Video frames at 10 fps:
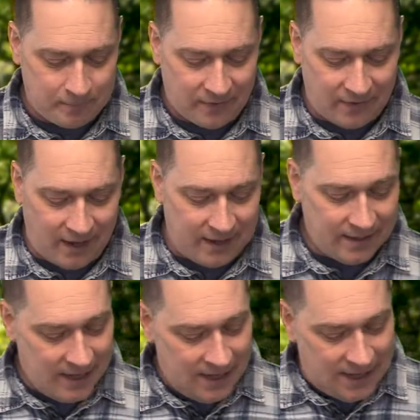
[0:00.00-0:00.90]
right?
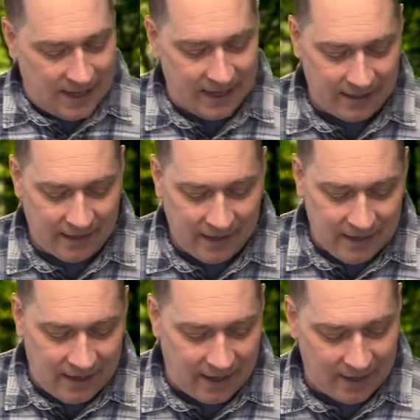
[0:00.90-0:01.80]
And it,
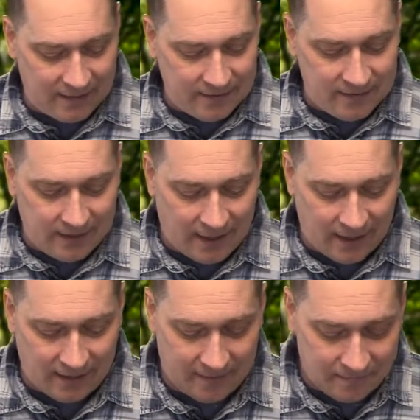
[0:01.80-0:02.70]
uh,
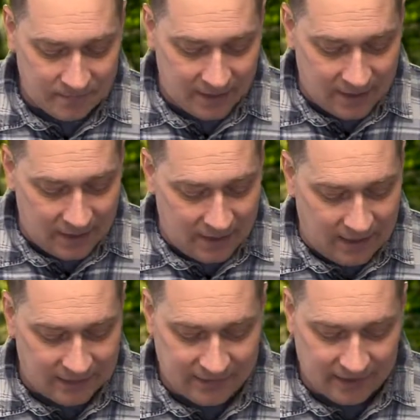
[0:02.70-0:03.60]
uh,
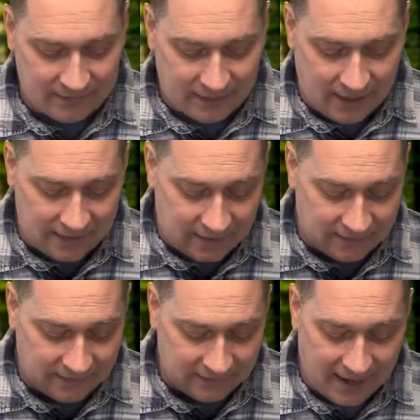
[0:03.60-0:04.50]
it says, it
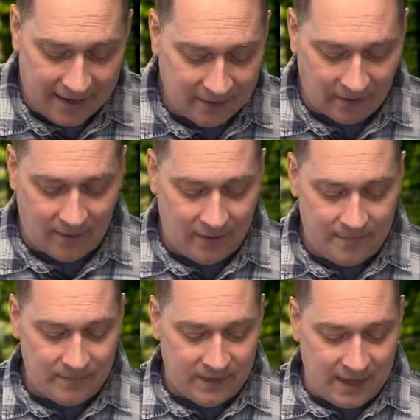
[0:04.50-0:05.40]
says, I am the
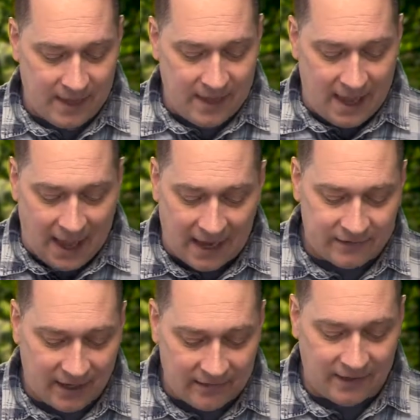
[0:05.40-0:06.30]
Lord, I
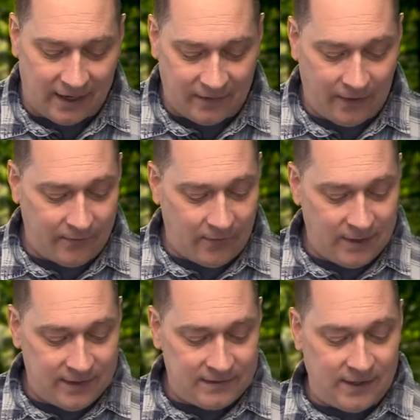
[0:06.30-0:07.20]
change not, therefore
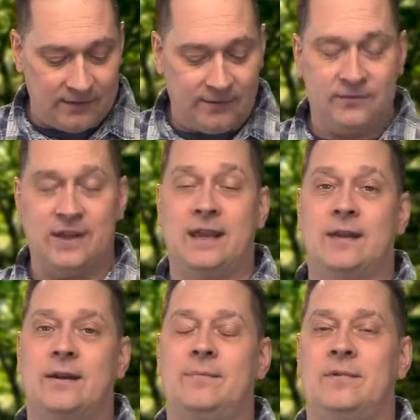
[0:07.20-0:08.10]
ye sons of
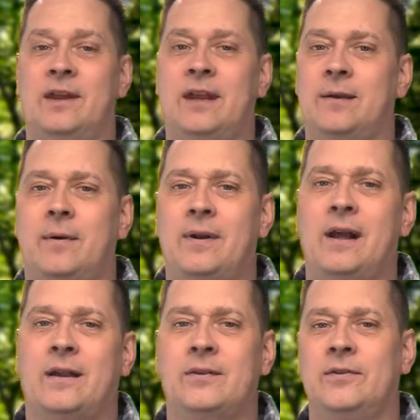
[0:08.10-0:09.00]
Jacob are, Jacob are
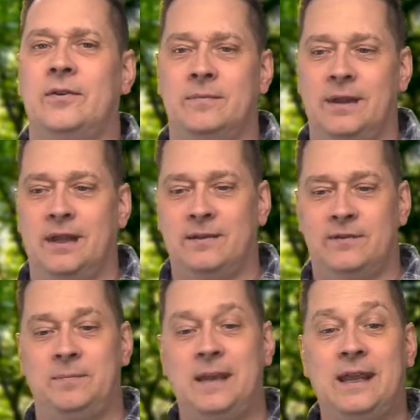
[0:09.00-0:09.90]
not consumed. And he's
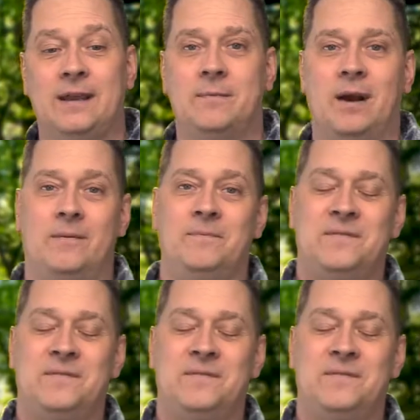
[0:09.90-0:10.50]
speaking about